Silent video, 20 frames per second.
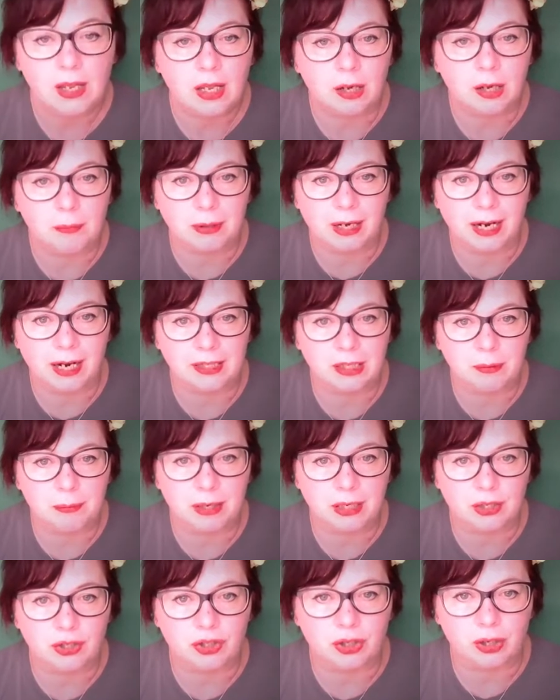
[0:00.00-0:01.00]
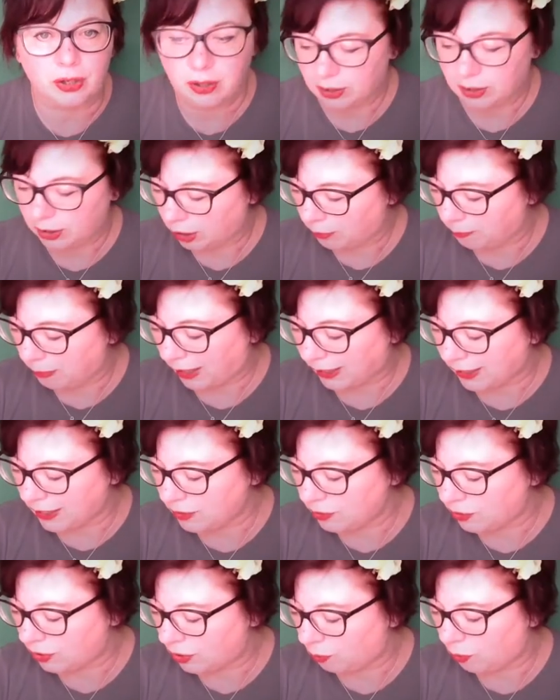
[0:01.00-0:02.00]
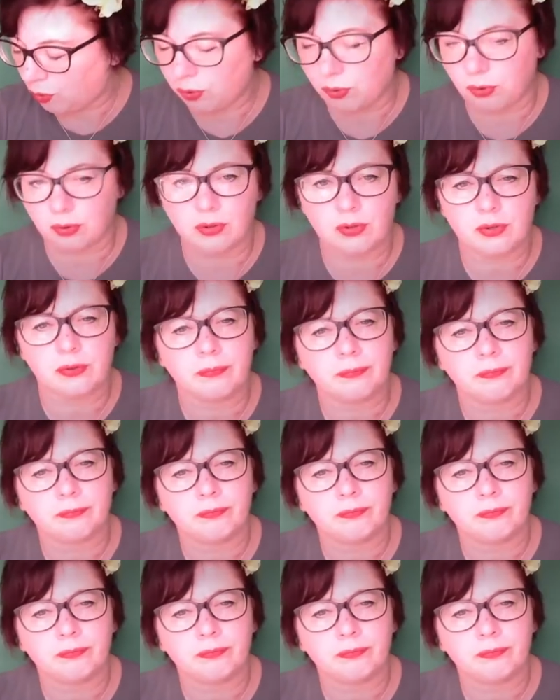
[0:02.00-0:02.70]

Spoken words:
and behind the picture, and back into the walls.